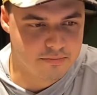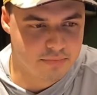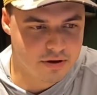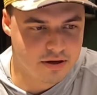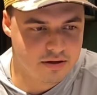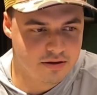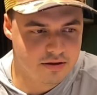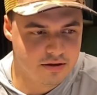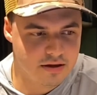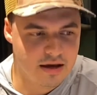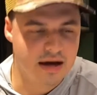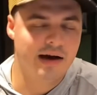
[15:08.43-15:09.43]
But
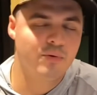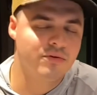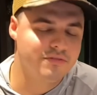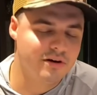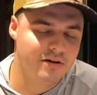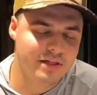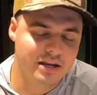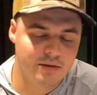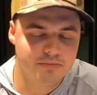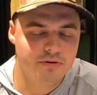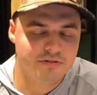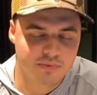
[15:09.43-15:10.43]
I will follow that
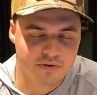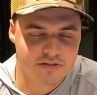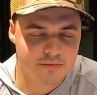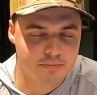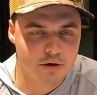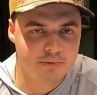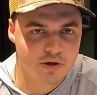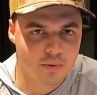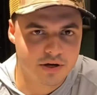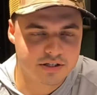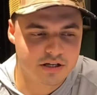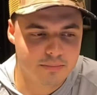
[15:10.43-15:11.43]
up usually with a probing
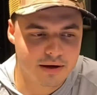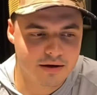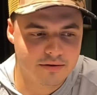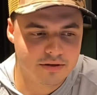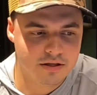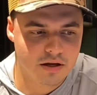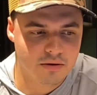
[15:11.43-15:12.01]
question about,